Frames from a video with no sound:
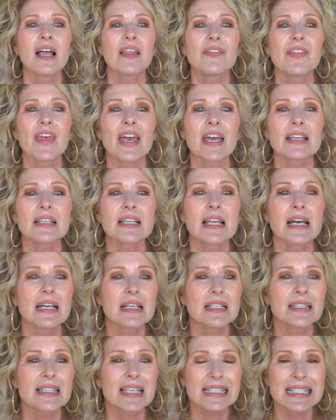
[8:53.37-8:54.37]
that
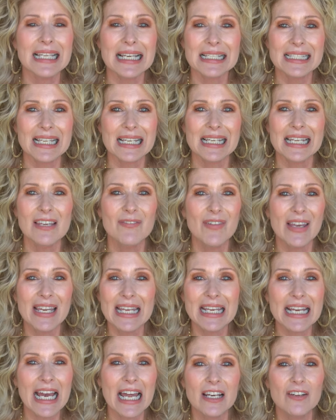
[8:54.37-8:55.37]
that doesn't leave
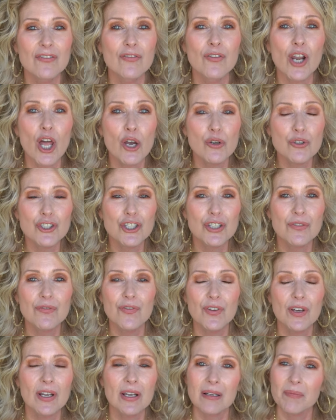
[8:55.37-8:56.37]
any kind of lotion
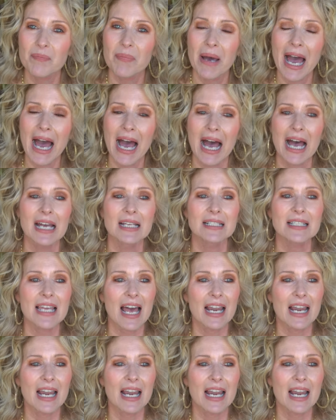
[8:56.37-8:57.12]
feeling behind.